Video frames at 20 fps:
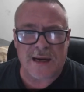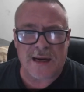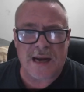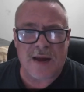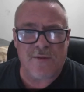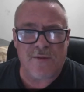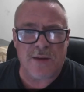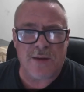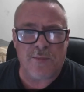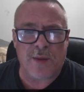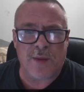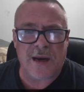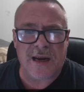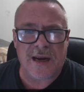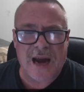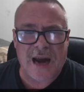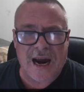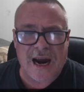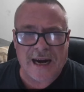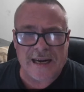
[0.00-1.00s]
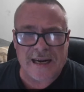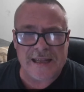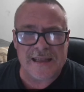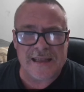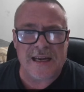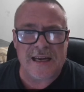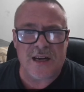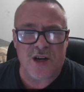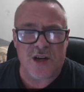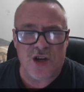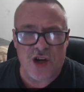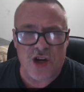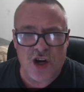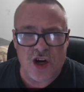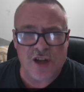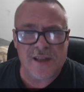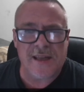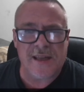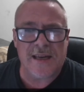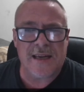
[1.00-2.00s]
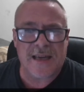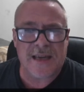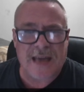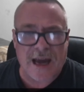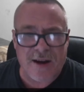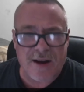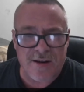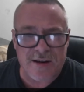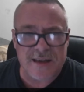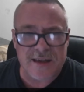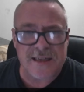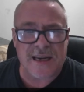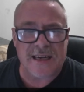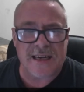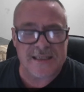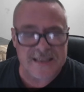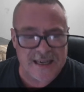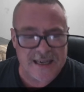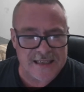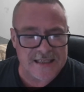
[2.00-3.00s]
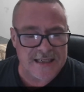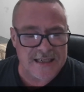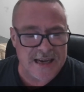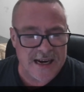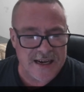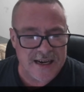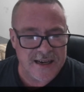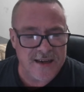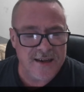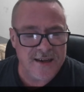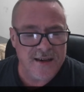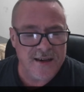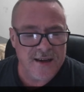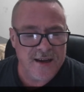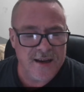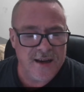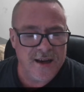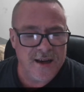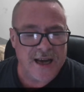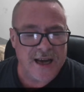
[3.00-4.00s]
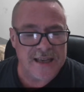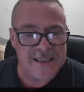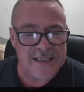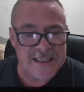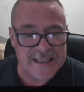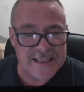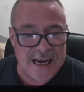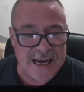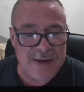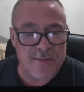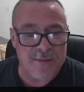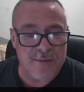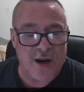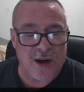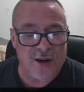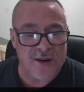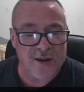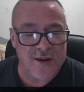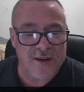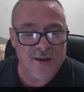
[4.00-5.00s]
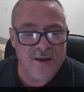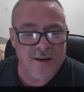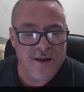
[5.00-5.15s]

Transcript: having been utterly nuclear character assassinated and scapegoated,